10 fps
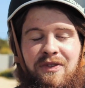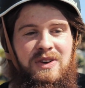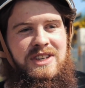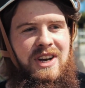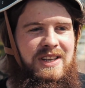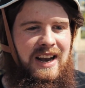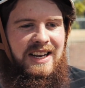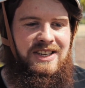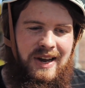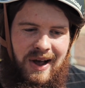feels good to
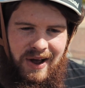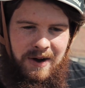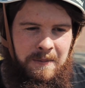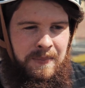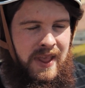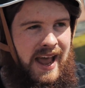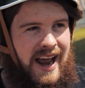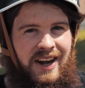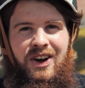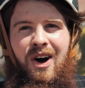like turn
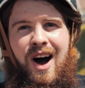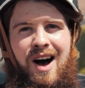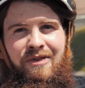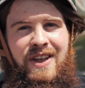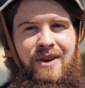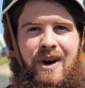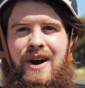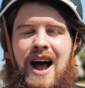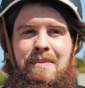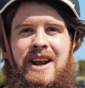and carve in the
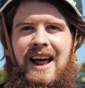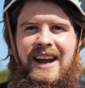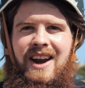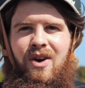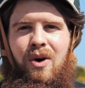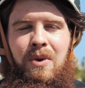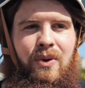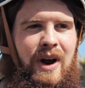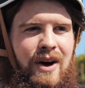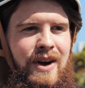road. I'm in like a normal
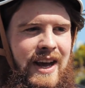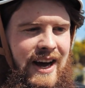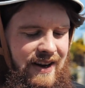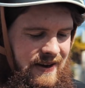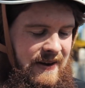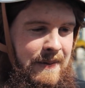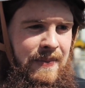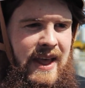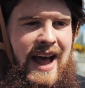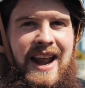road here,
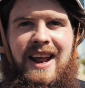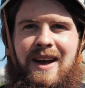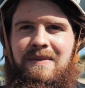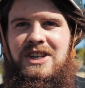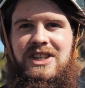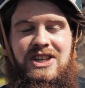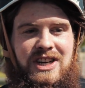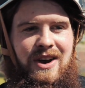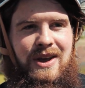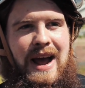and just to
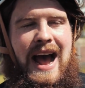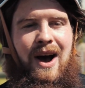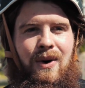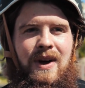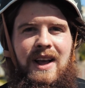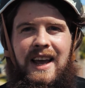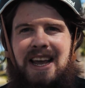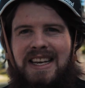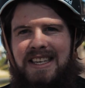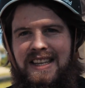show you how
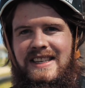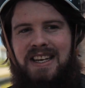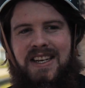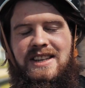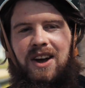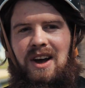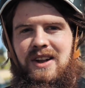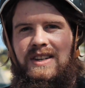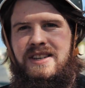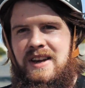easy this thing
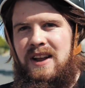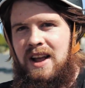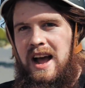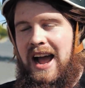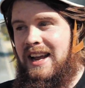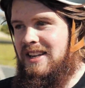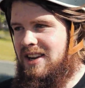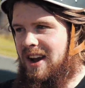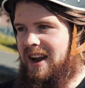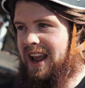turns, I can
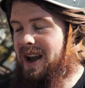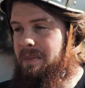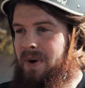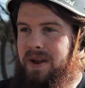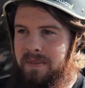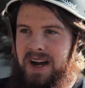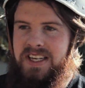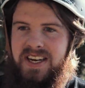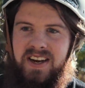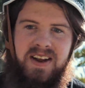turn in pretty
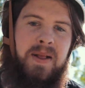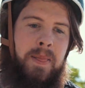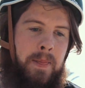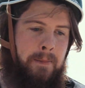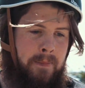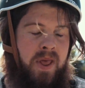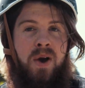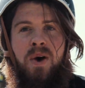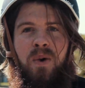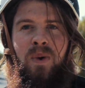much
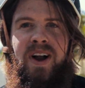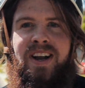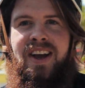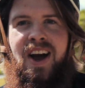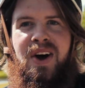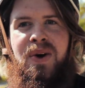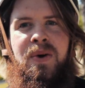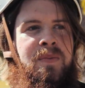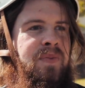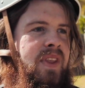one go
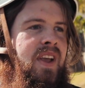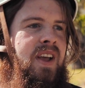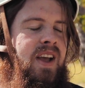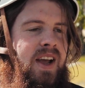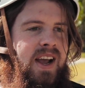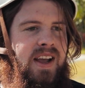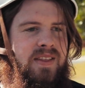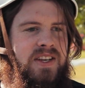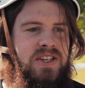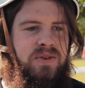
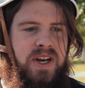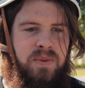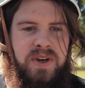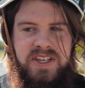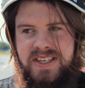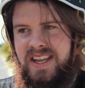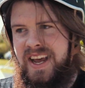in the street, which is